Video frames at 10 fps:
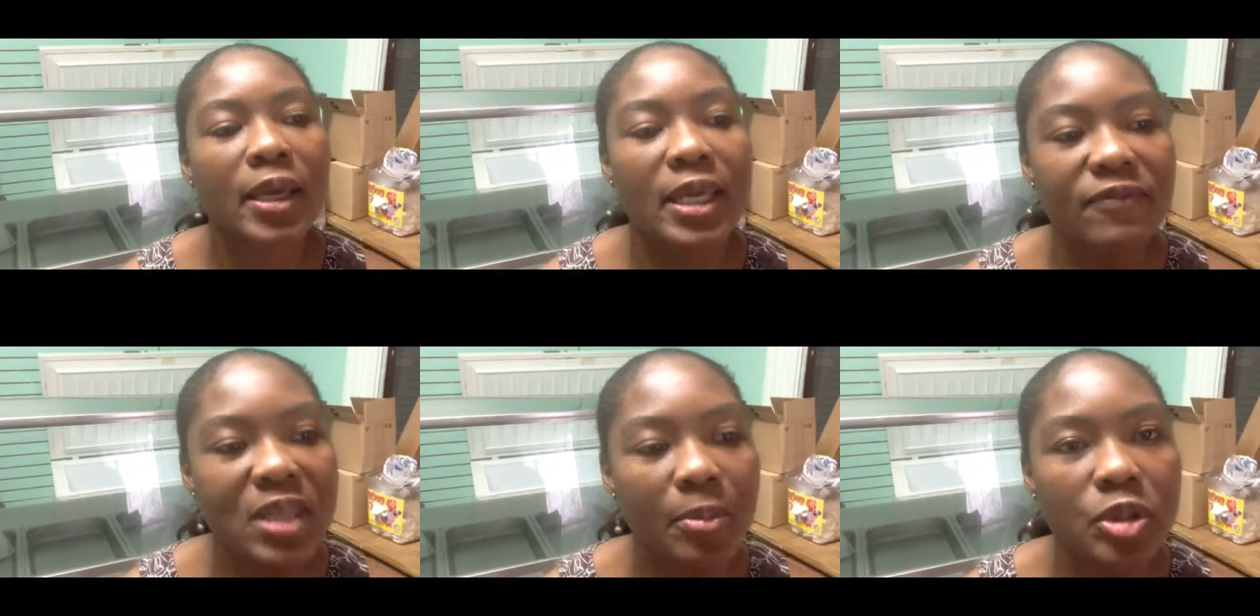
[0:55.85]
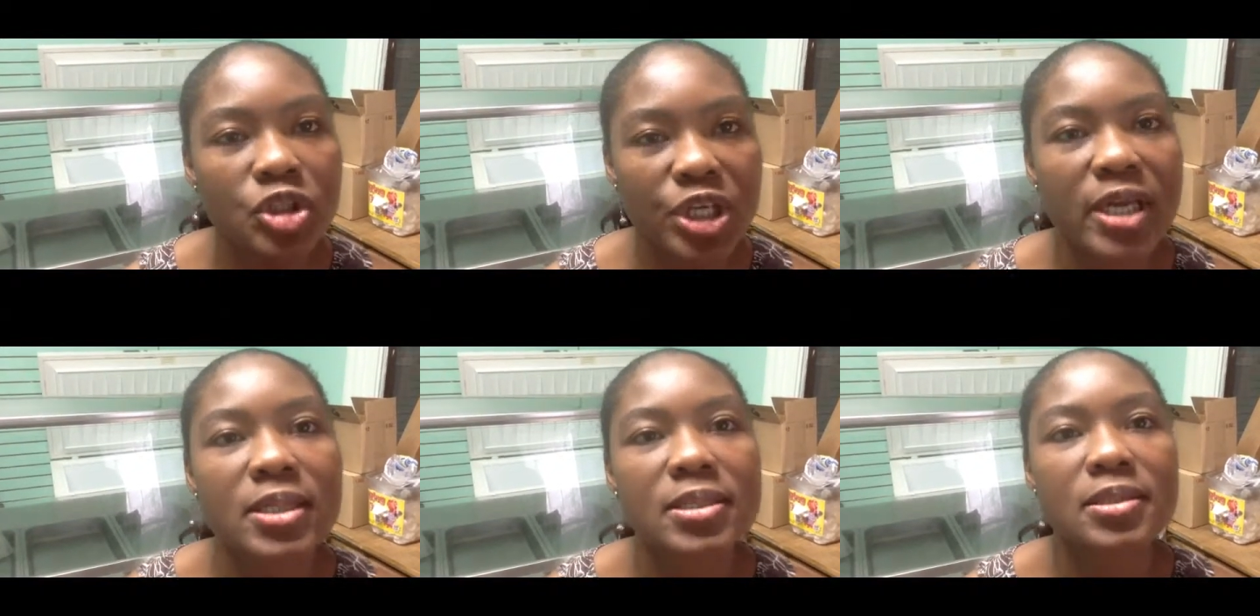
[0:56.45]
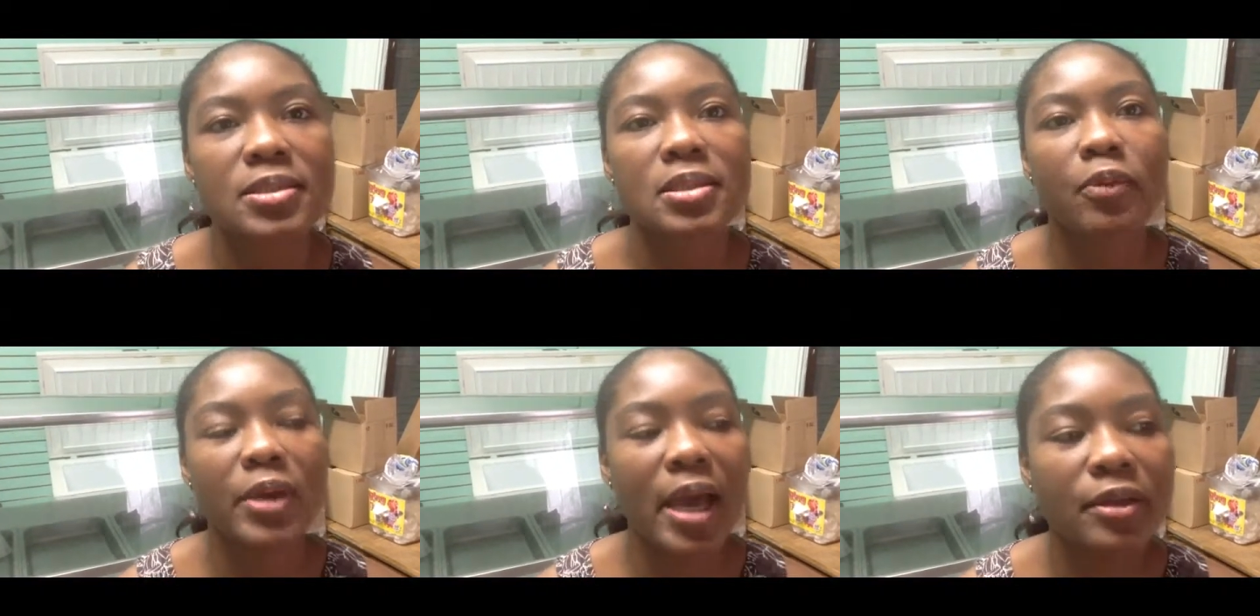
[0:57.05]
Give them a chance.
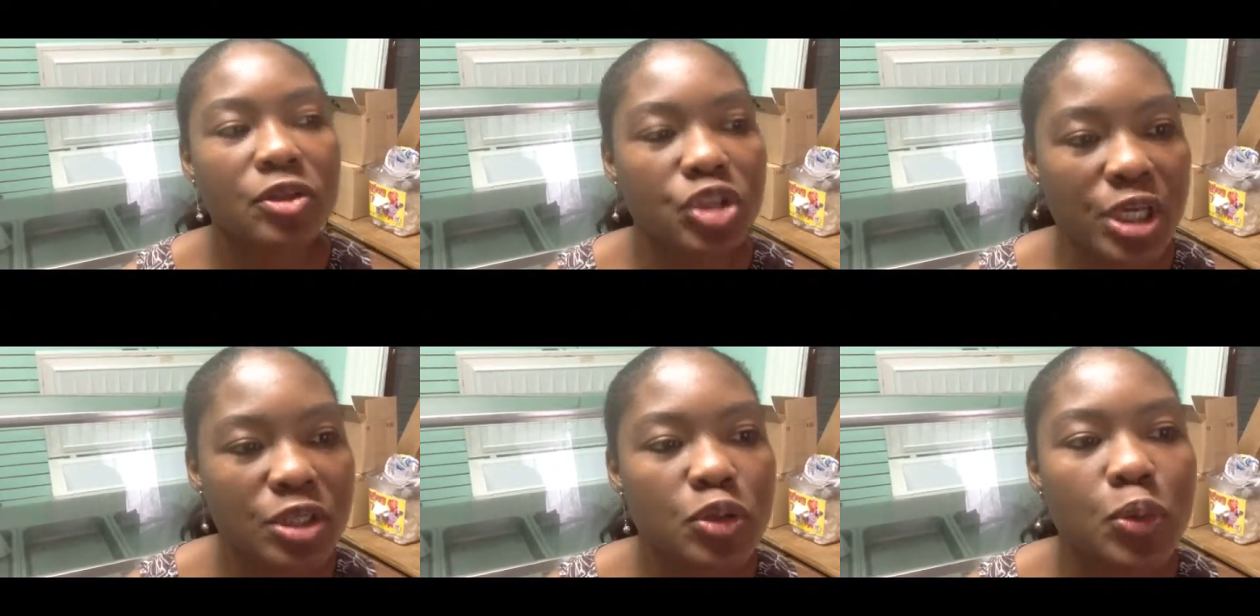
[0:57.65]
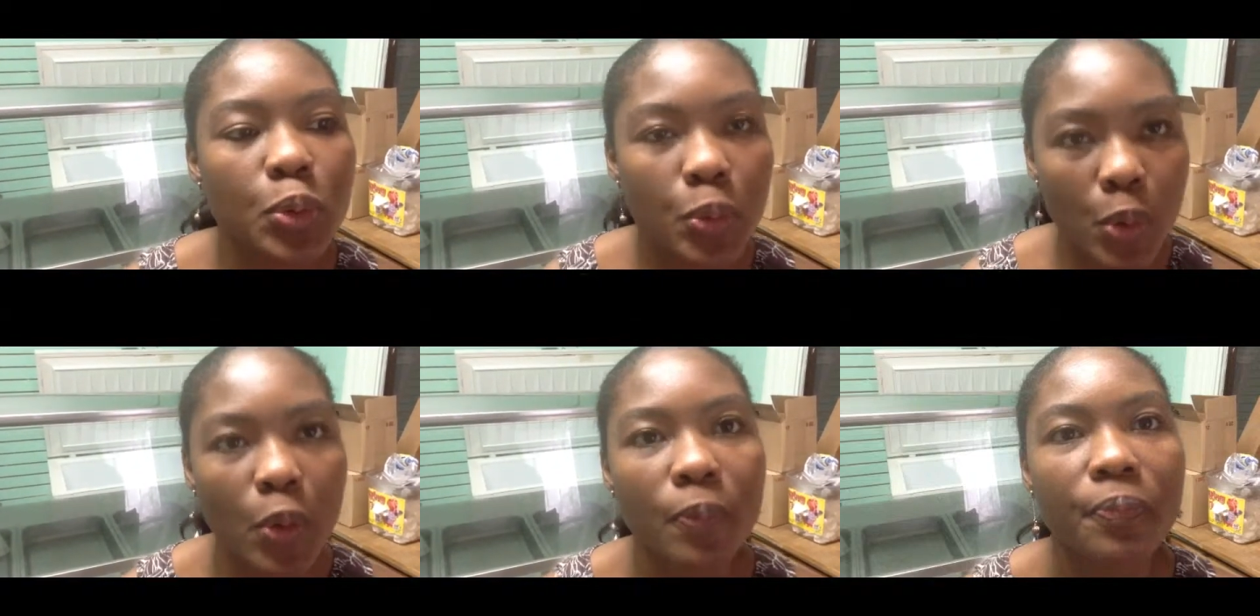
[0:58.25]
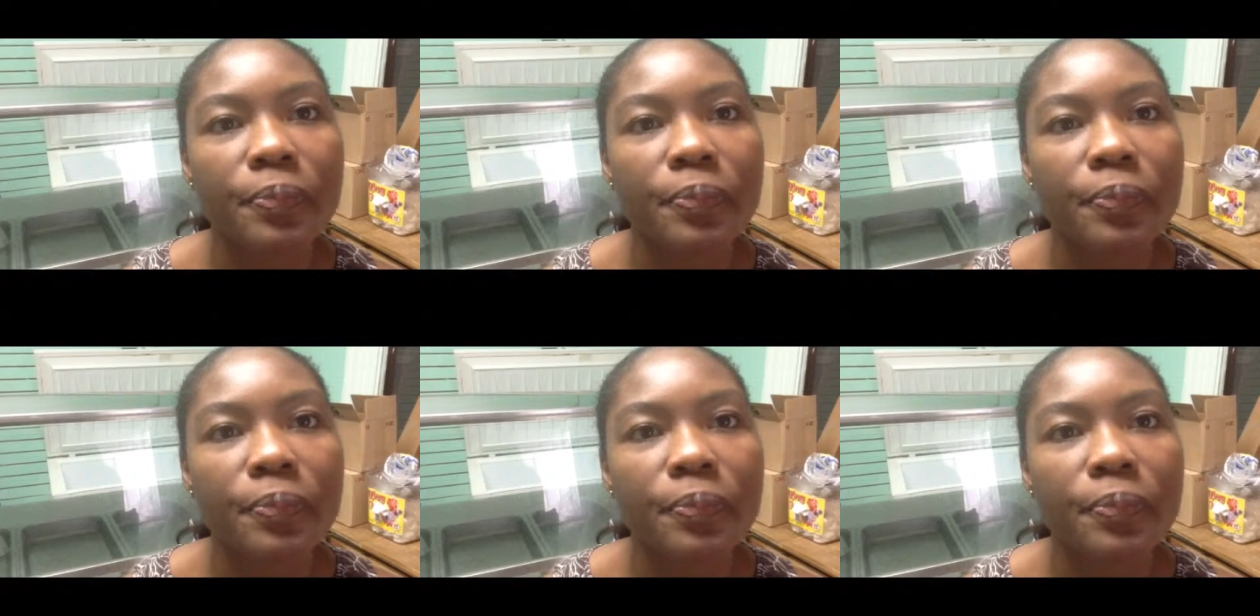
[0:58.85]
We had a chance to grow